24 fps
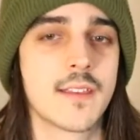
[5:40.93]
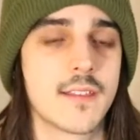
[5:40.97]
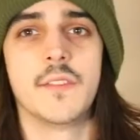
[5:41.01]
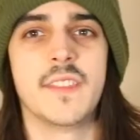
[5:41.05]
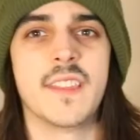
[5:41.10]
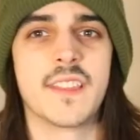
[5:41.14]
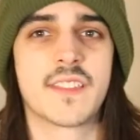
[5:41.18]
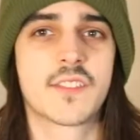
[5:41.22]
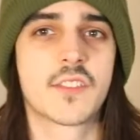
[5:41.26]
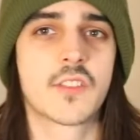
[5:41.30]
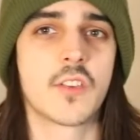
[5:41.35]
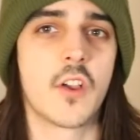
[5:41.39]

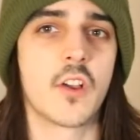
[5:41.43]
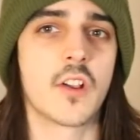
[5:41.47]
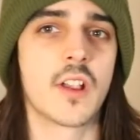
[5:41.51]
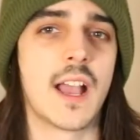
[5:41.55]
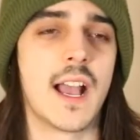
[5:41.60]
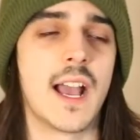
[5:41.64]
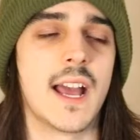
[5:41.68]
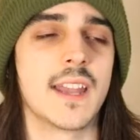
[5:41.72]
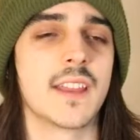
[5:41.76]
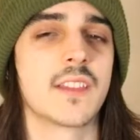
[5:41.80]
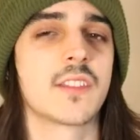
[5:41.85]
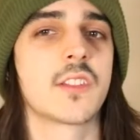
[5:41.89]
This song
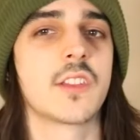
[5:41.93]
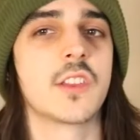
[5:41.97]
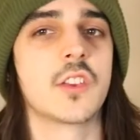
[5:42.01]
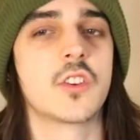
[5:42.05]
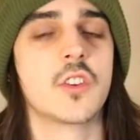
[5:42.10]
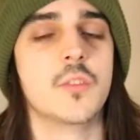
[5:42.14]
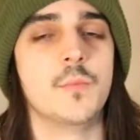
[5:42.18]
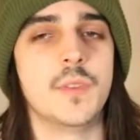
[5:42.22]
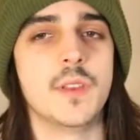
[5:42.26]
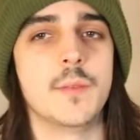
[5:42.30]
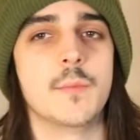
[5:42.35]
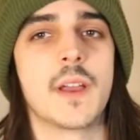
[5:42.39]
honestly
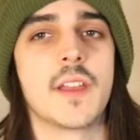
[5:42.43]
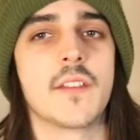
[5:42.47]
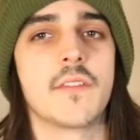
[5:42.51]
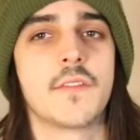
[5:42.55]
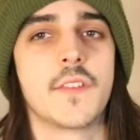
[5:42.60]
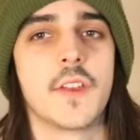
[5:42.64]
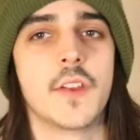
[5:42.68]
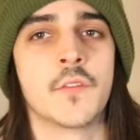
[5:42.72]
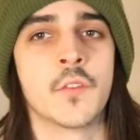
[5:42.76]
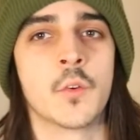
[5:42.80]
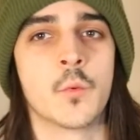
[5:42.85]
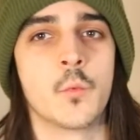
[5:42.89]
could be my
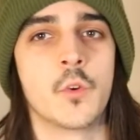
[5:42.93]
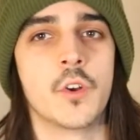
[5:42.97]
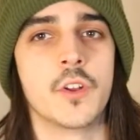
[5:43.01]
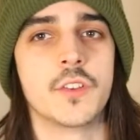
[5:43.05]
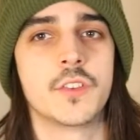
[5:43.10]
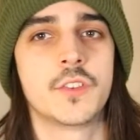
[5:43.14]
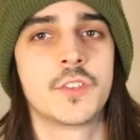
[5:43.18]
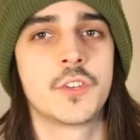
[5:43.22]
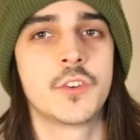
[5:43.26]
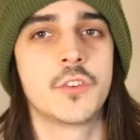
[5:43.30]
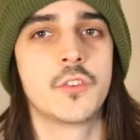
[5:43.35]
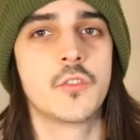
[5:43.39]
favorite one
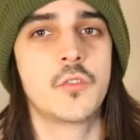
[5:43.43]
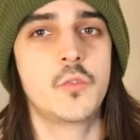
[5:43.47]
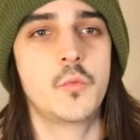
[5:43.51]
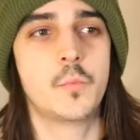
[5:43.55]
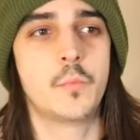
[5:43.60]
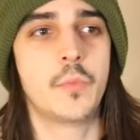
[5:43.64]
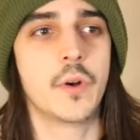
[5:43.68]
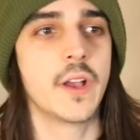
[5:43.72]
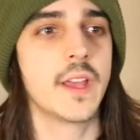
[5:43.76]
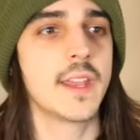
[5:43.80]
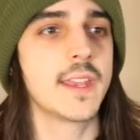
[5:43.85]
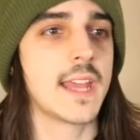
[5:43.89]
too,
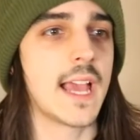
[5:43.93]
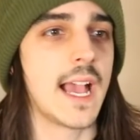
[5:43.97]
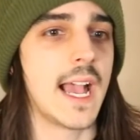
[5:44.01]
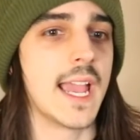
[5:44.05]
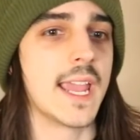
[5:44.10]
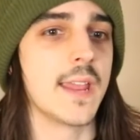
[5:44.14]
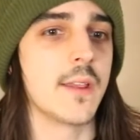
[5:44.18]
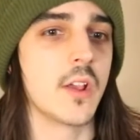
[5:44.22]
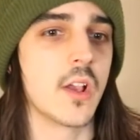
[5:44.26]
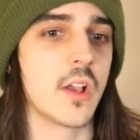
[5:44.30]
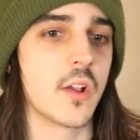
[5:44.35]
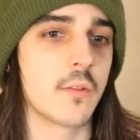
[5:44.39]
but
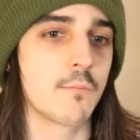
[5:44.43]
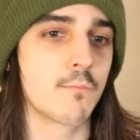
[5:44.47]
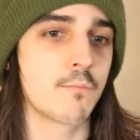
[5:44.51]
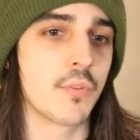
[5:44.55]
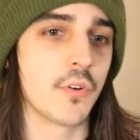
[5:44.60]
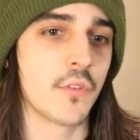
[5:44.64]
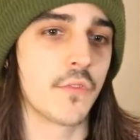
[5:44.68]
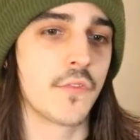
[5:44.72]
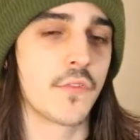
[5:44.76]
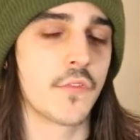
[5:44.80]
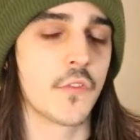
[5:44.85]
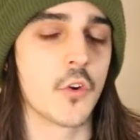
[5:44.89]
I
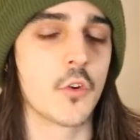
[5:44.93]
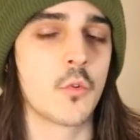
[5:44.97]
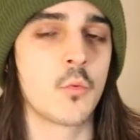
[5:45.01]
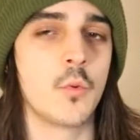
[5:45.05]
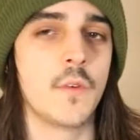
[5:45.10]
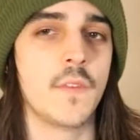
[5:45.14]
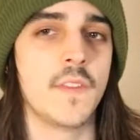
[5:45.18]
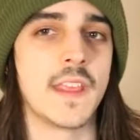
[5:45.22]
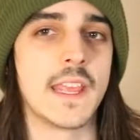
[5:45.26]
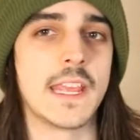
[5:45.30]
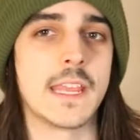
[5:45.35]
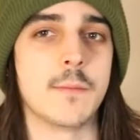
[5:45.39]
prefer
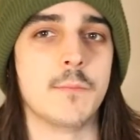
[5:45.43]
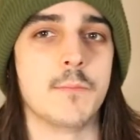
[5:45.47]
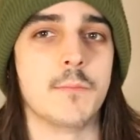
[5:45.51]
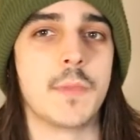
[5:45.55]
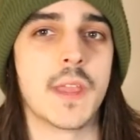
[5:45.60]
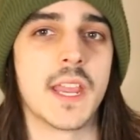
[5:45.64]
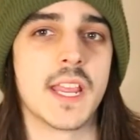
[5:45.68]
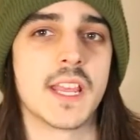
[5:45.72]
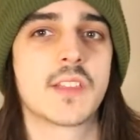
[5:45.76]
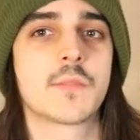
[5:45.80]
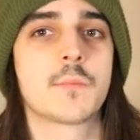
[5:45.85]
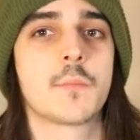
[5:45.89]
when a
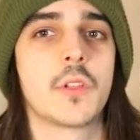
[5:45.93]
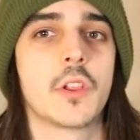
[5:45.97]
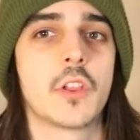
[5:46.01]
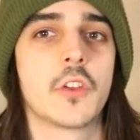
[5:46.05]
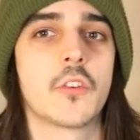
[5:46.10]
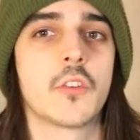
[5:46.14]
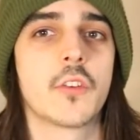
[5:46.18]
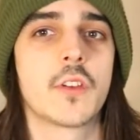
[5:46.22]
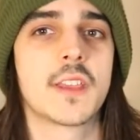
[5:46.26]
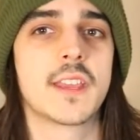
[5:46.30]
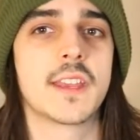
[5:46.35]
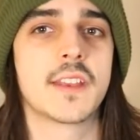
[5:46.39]
bass
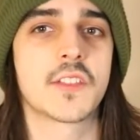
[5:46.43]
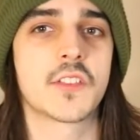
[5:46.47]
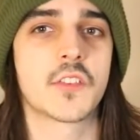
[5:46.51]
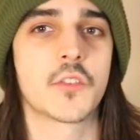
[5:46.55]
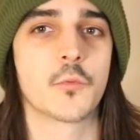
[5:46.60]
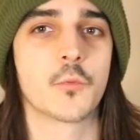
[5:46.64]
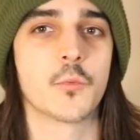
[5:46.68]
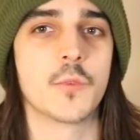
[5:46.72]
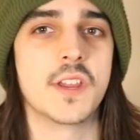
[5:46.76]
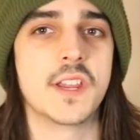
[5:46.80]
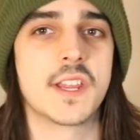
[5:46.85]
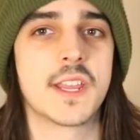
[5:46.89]
player gets
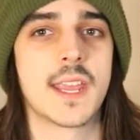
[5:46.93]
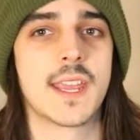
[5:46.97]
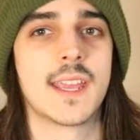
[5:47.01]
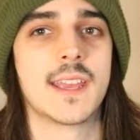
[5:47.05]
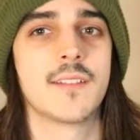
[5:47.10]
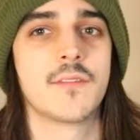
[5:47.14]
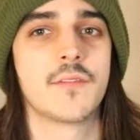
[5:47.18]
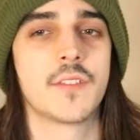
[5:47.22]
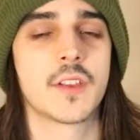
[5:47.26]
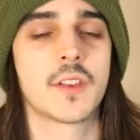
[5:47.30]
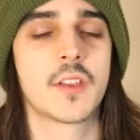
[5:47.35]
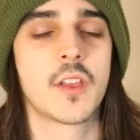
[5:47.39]
to wreak
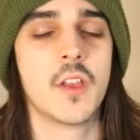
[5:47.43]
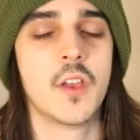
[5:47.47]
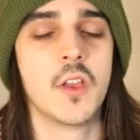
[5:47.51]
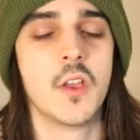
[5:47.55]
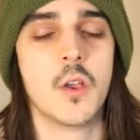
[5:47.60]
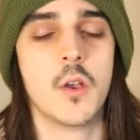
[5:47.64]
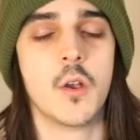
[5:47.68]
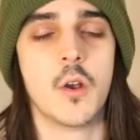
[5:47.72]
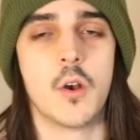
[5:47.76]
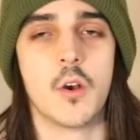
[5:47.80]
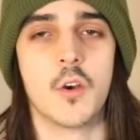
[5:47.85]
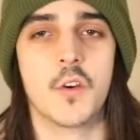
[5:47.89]
havoc
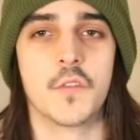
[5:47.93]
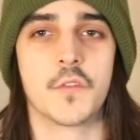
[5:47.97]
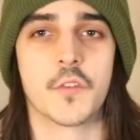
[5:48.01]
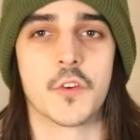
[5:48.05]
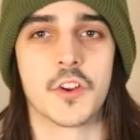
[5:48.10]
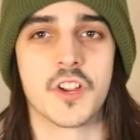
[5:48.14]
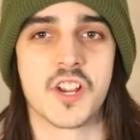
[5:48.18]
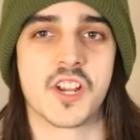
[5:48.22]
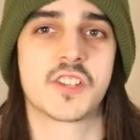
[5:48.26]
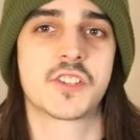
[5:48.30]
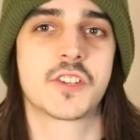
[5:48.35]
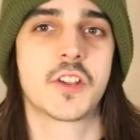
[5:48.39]
over
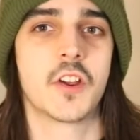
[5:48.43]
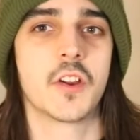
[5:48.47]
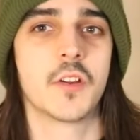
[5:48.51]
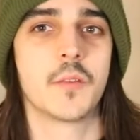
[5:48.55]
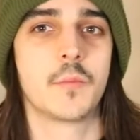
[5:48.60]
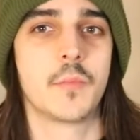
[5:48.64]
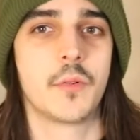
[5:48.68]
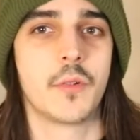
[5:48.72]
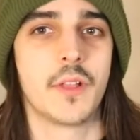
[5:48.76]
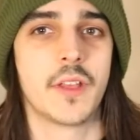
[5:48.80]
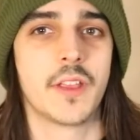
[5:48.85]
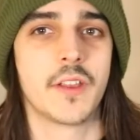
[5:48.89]
a guitar
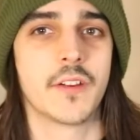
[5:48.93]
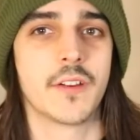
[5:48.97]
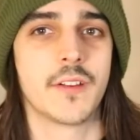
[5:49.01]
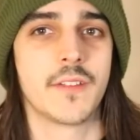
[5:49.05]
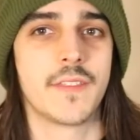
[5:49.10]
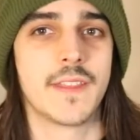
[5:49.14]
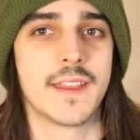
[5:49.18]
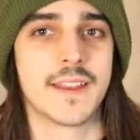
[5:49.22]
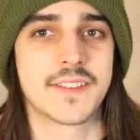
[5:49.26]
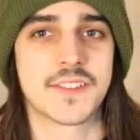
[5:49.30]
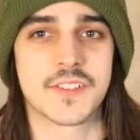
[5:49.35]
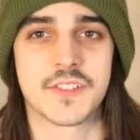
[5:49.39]
player.
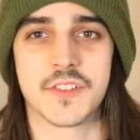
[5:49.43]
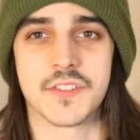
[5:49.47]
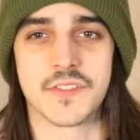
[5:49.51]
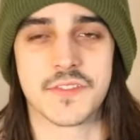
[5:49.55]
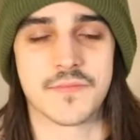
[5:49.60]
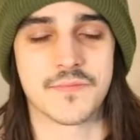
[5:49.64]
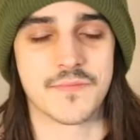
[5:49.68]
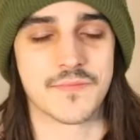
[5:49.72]
That's just